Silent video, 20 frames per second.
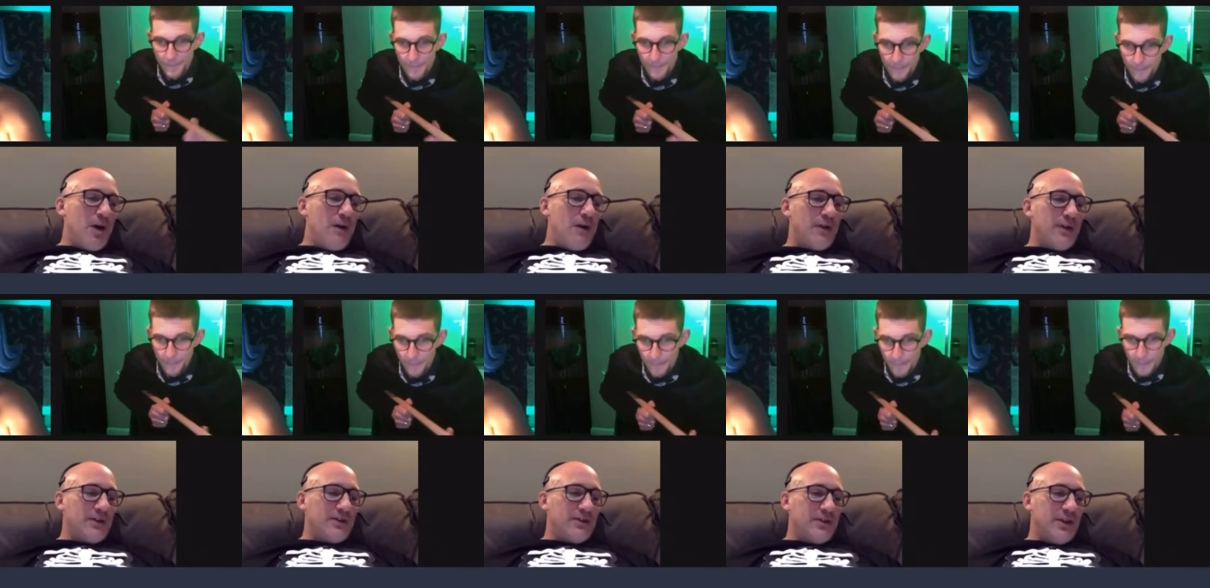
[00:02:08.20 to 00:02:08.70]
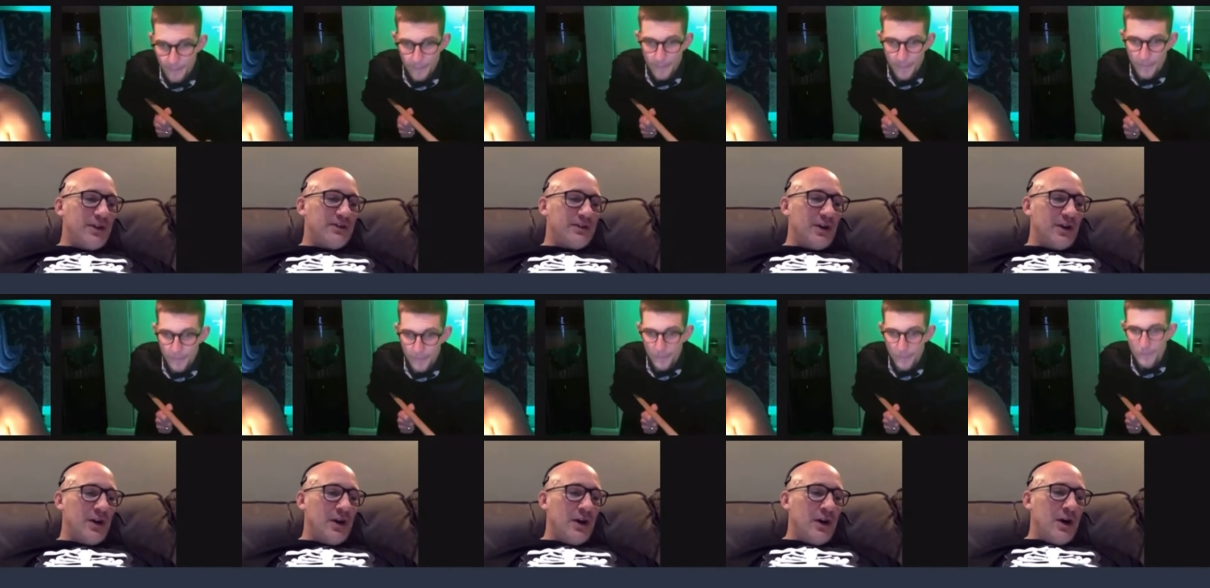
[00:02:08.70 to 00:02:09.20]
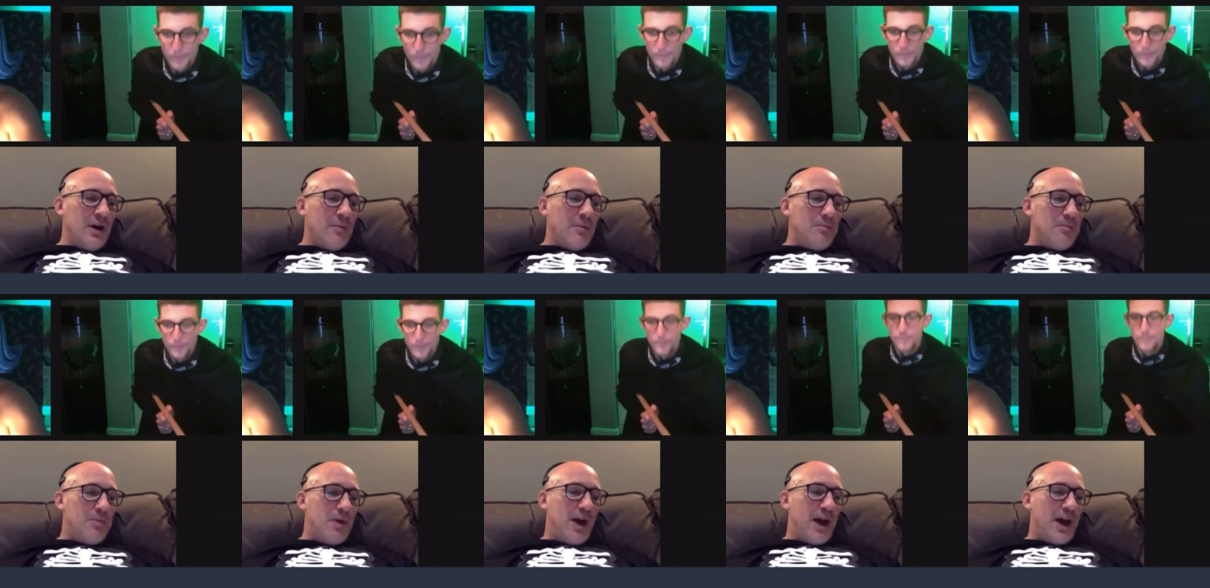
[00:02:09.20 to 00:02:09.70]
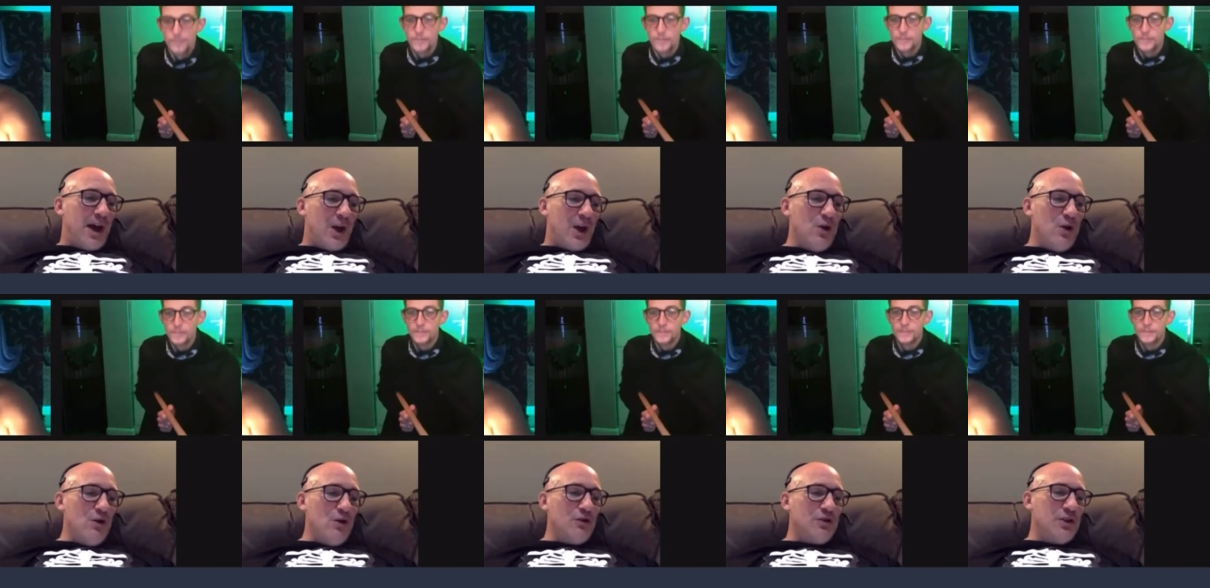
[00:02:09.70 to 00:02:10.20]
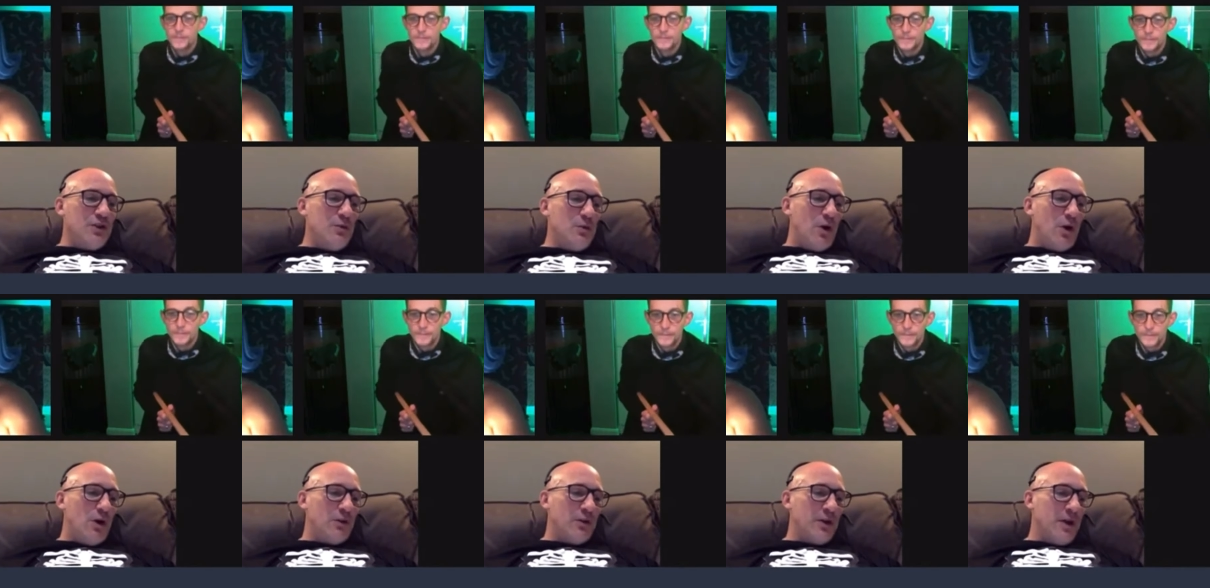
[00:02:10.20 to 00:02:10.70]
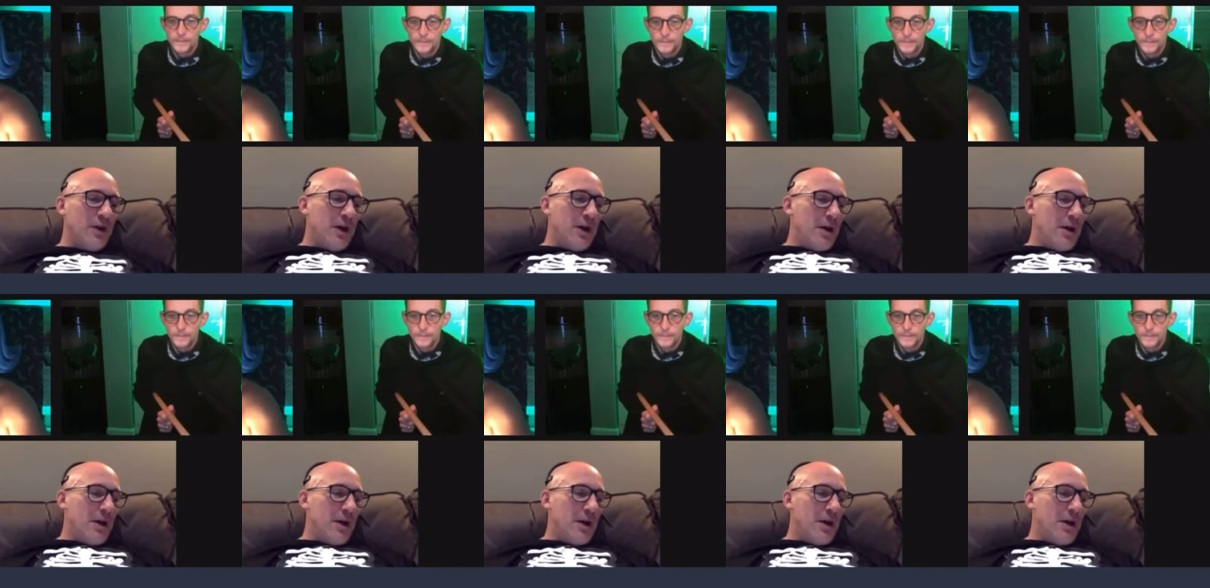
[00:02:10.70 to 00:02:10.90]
Speaker 1: perfect sister, being who she was,